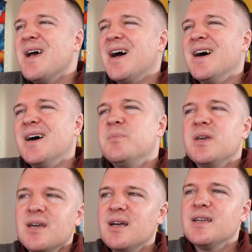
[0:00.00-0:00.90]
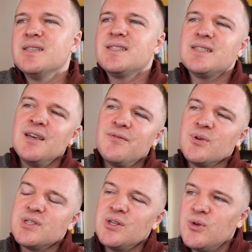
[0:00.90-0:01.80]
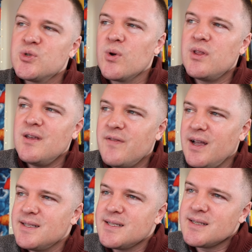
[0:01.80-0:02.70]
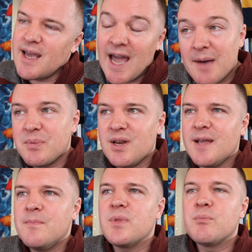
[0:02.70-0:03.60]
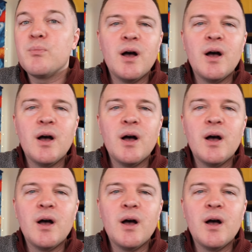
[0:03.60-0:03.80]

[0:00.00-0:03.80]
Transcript: Uh, because if there's a newsworthy event happening,